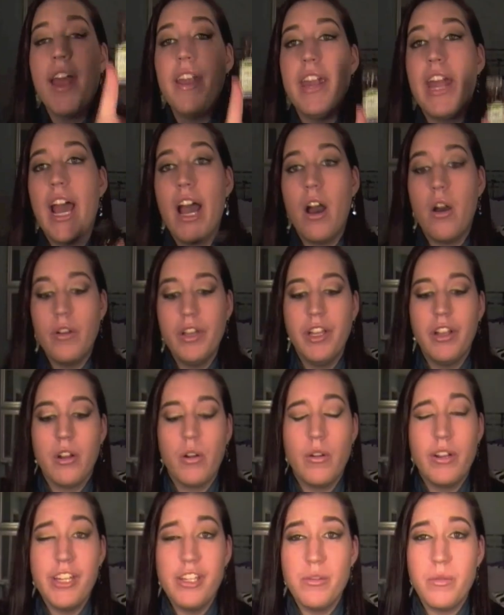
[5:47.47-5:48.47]
Now, you're
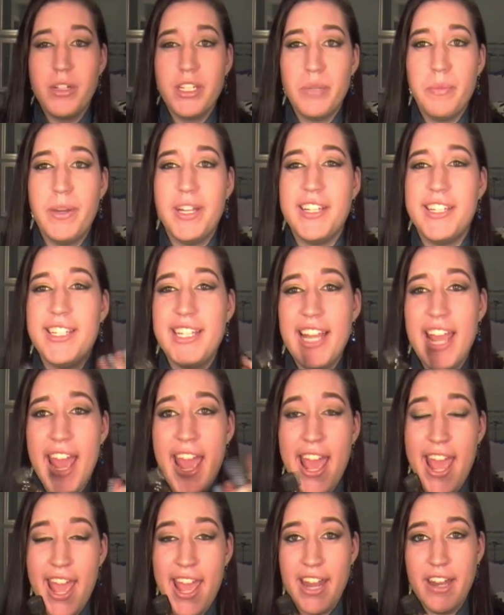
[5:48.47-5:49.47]
going to want to put
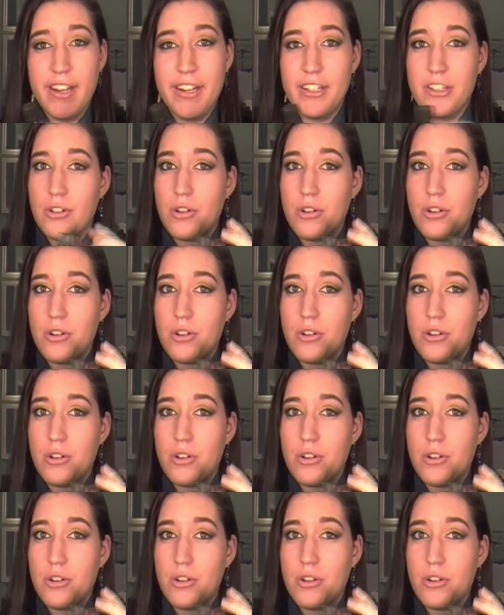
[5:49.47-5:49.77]
10